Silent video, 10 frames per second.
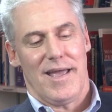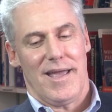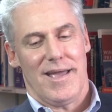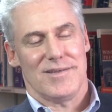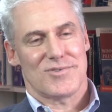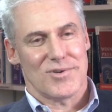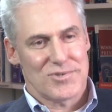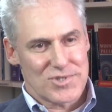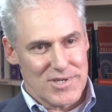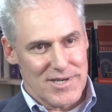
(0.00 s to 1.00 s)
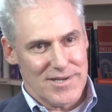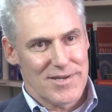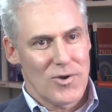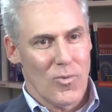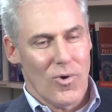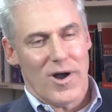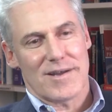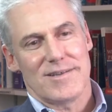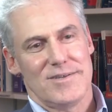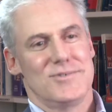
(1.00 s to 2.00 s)
And so she
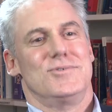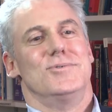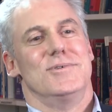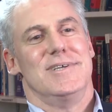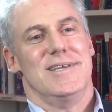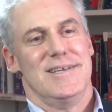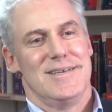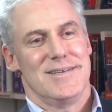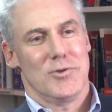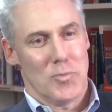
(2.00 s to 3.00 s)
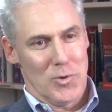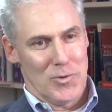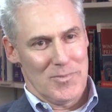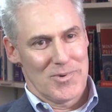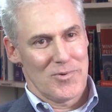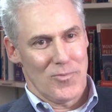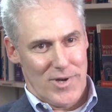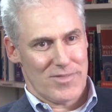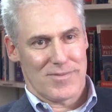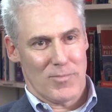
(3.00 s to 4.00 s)
walked into the room
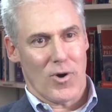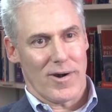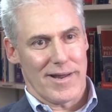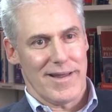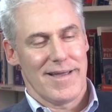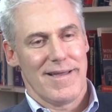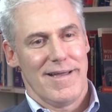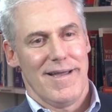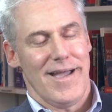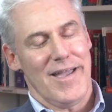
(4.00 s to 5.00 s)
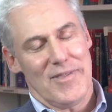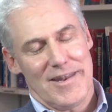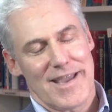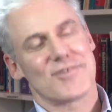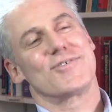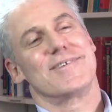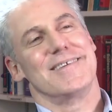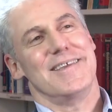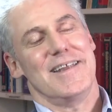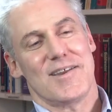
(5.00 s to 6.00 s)
with Barney, and the next
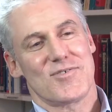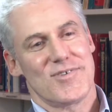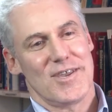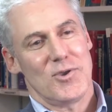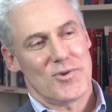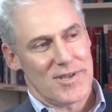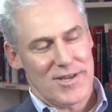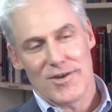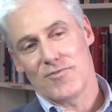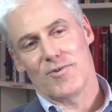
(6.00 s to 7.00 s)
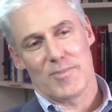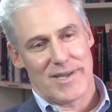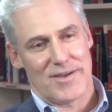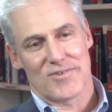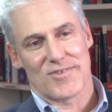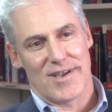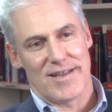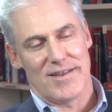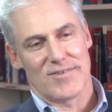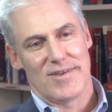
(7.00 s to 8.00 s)
thing you can hear from the
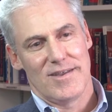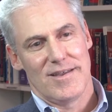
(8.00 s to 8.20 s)
outside is,